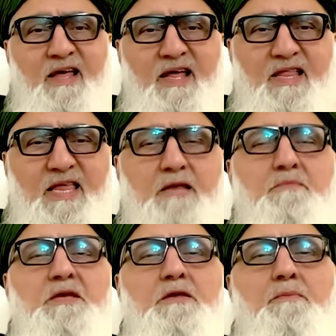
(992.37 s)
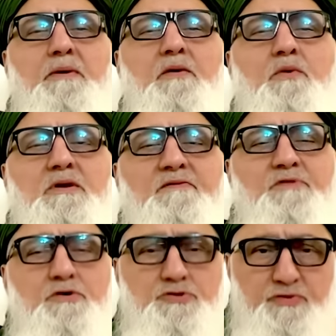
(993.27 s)
Let me to be one of
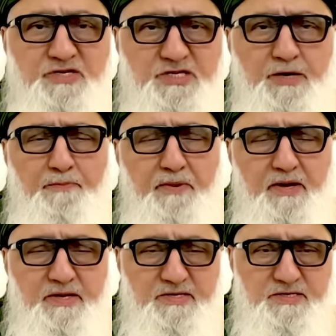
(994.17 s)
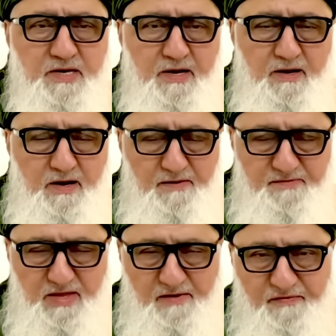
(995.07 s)
those recipients of
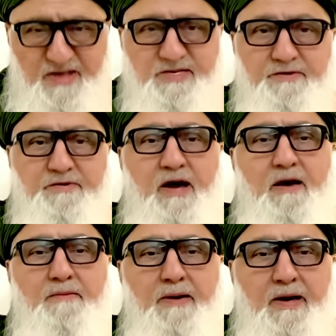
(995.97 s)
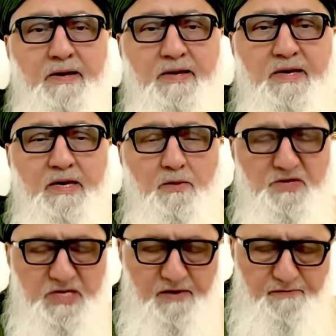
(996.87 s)
nafas rahmah in
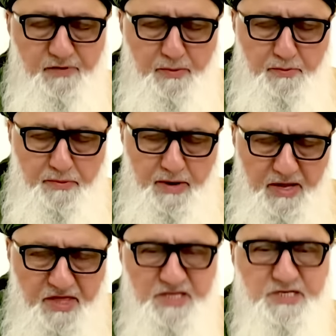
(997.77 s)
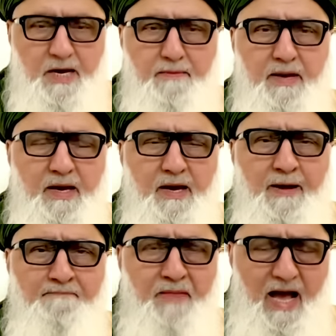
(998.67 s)
which every breath is coming.
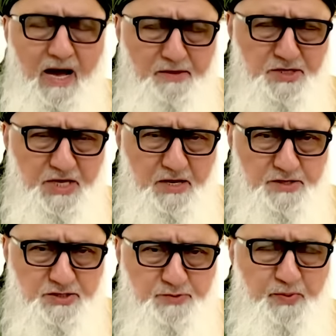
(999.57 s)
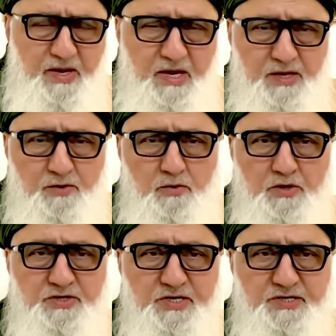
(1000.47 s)
How the shaykh is speaking
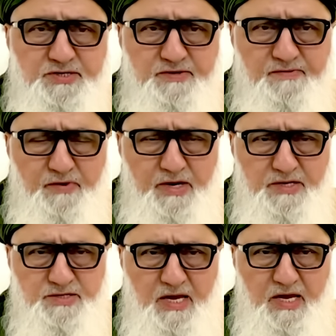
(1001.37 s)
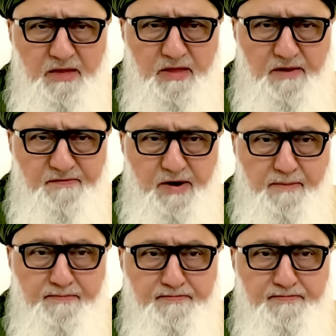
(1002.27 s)
knowledge is, where he's taking that from.